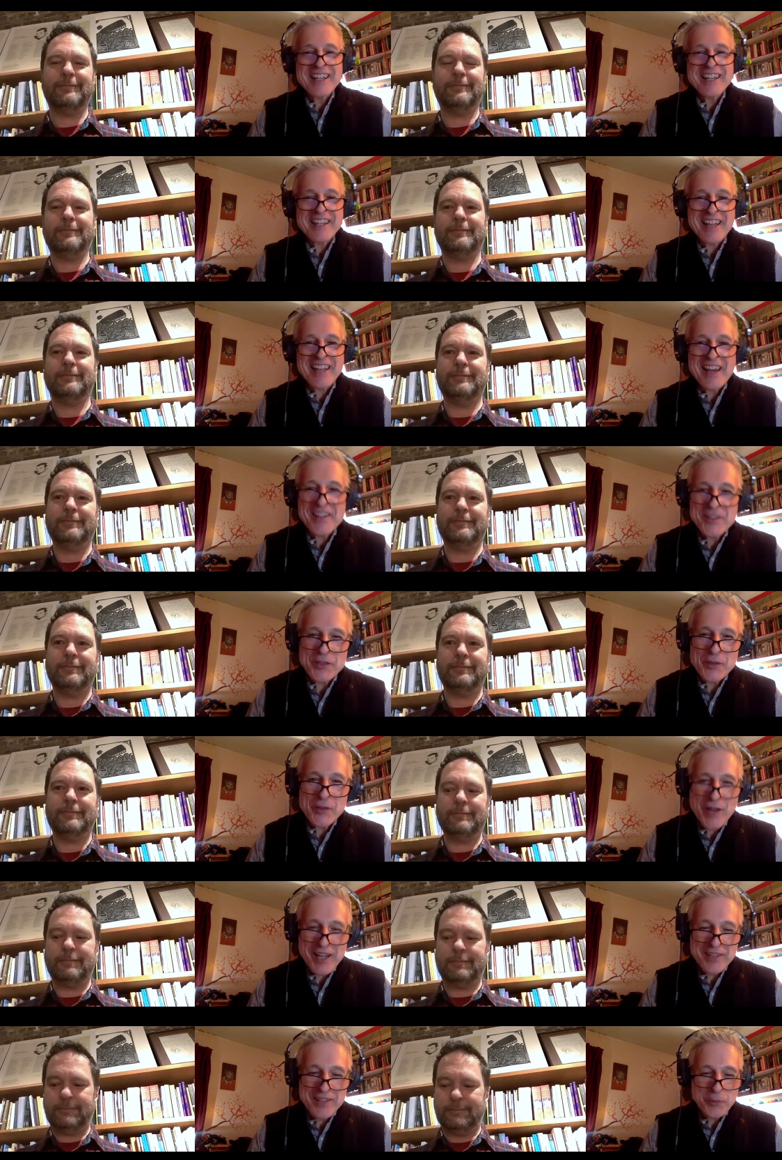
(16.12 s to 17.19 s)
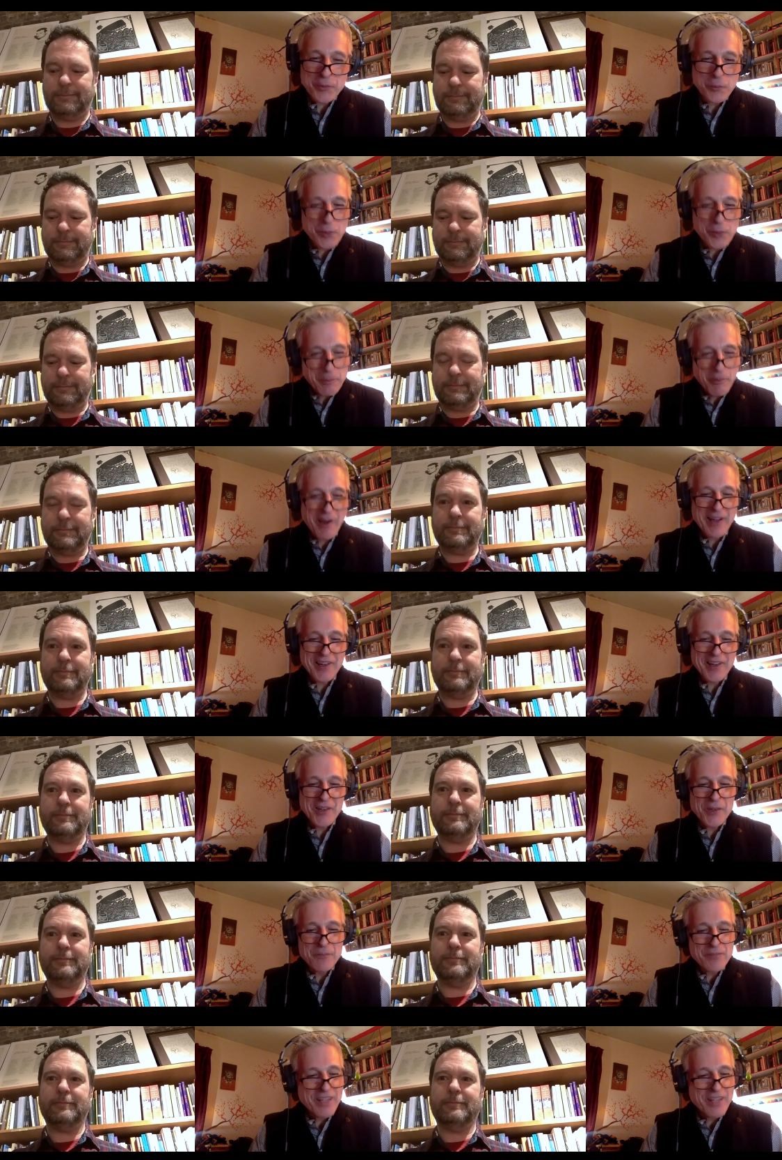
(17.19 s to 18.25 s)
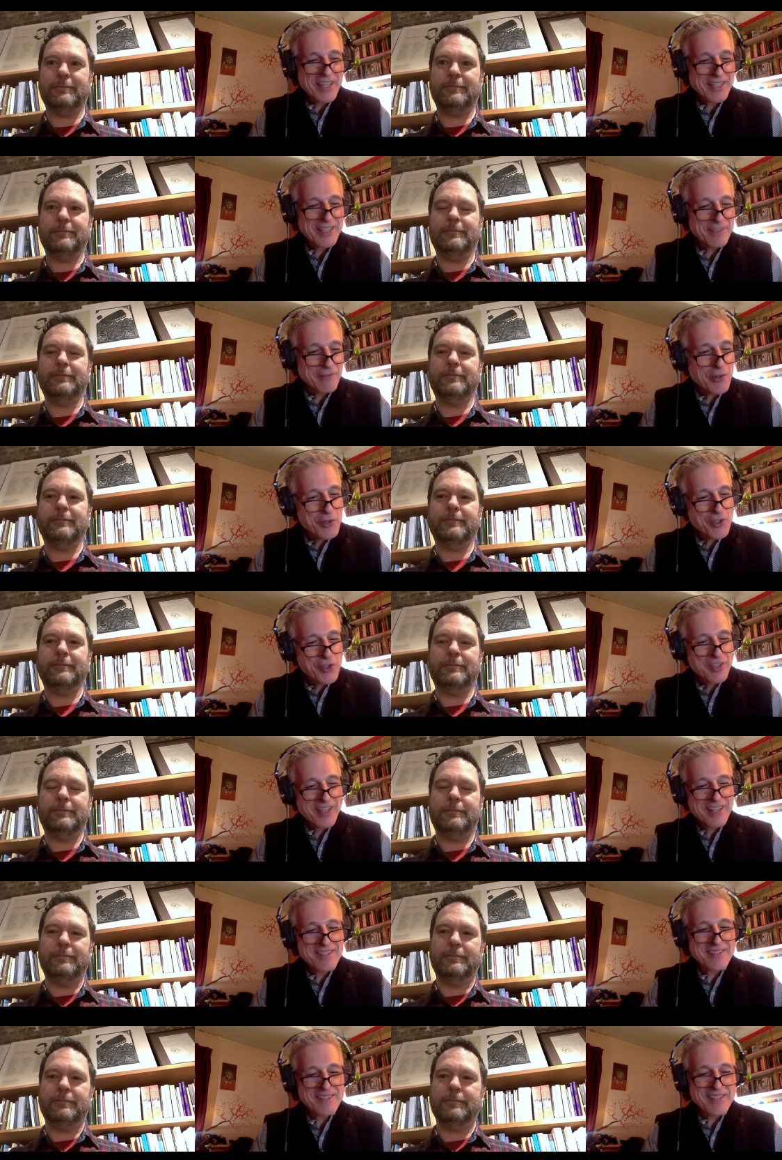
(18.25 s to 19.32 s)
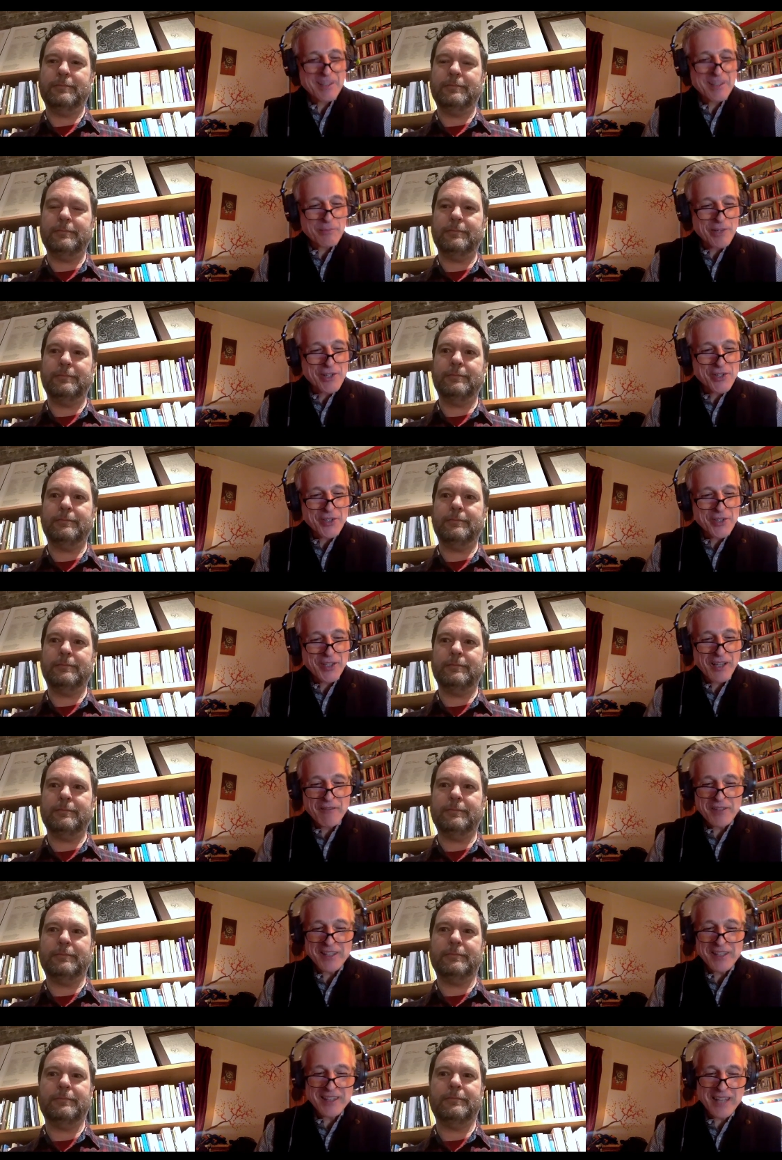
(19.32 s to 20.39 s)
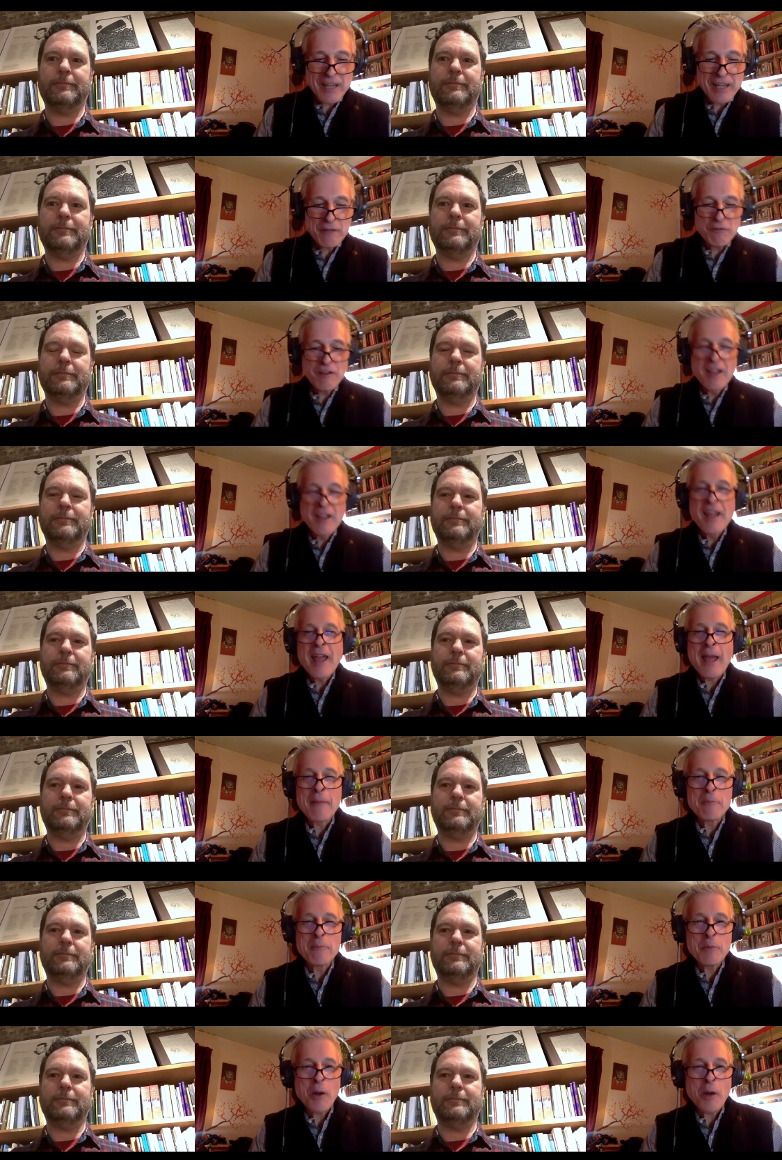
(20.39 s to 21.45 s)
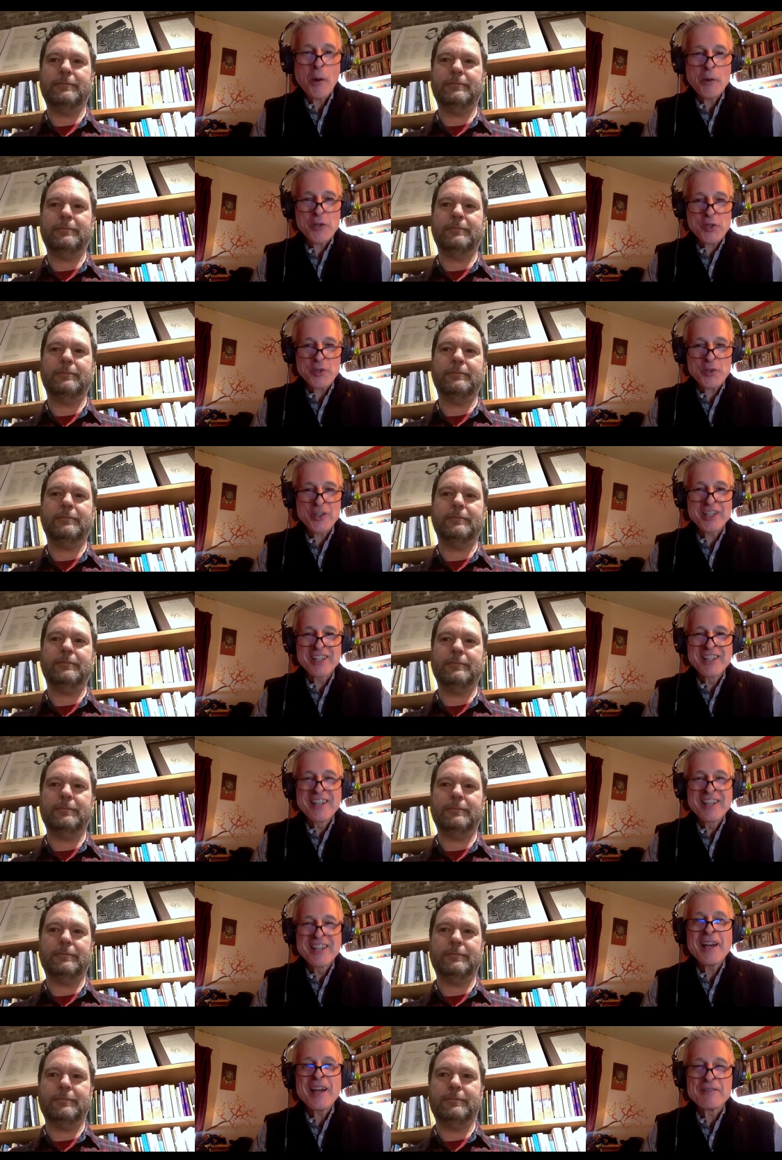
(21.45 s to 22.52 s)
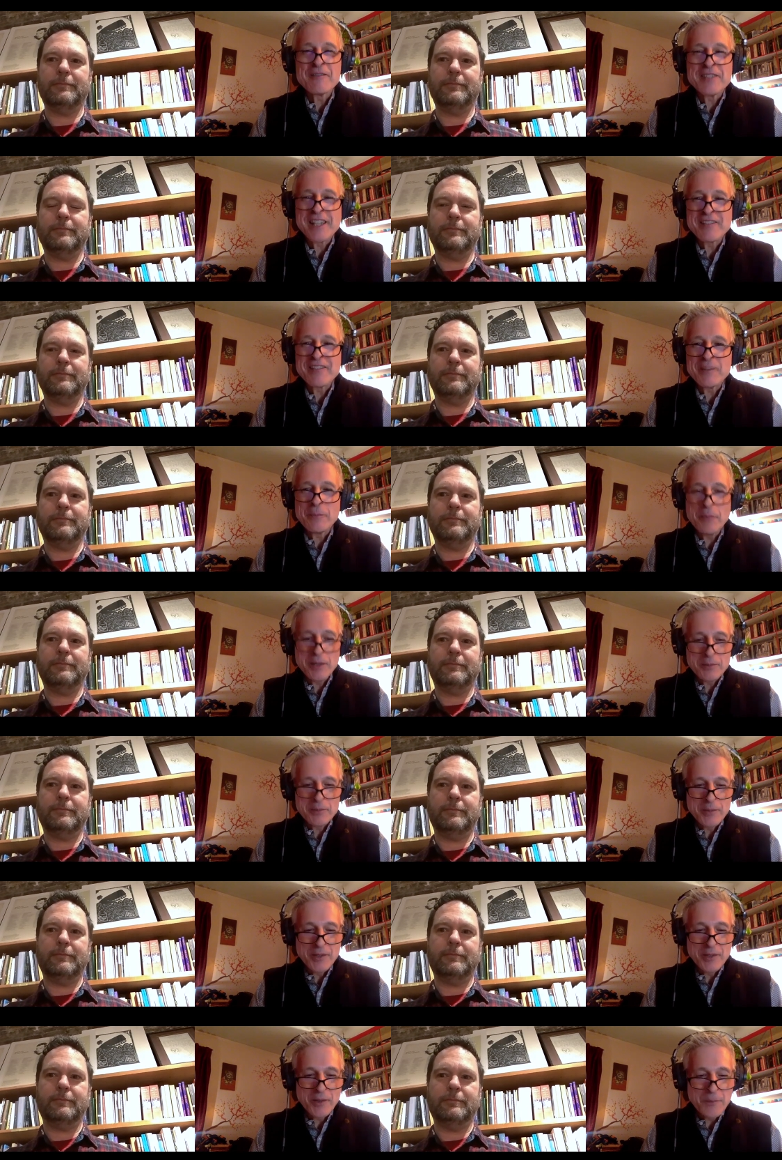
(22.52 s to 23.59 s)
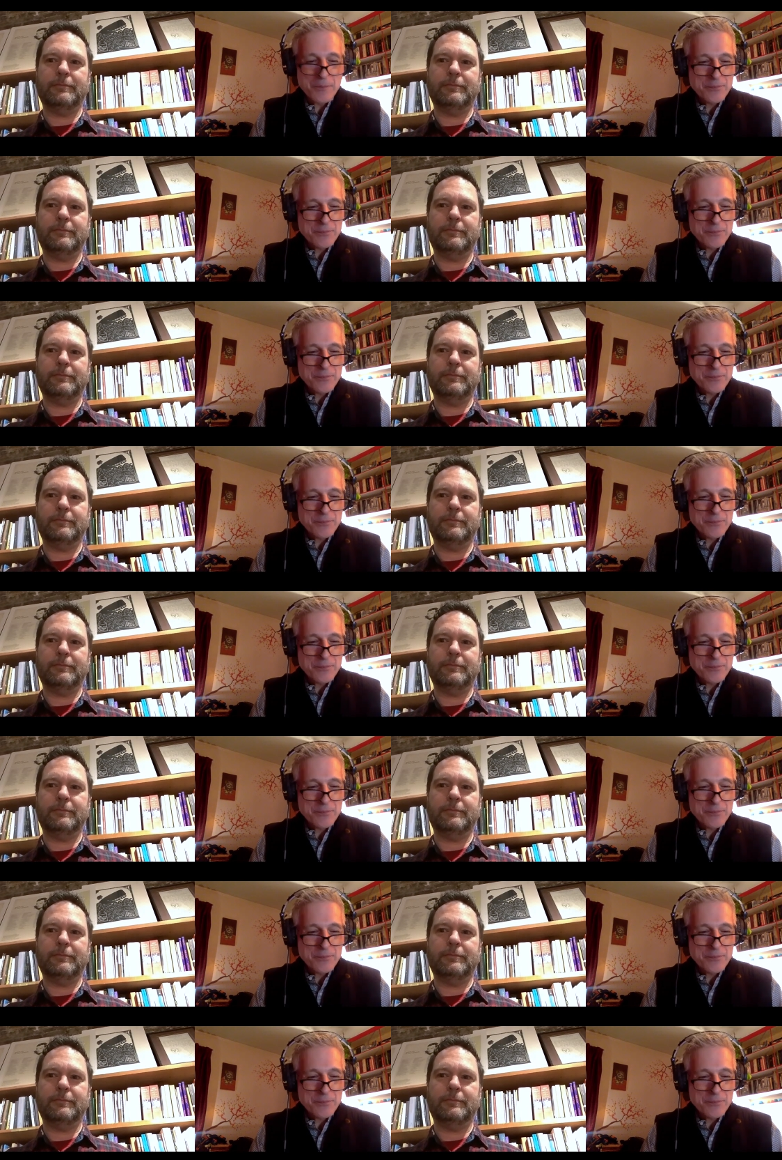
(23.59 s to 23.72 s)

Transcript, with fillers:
Speaker 1: Gather Around the Woodpile, a devotion and celebration of the life and poetry of David Budbill.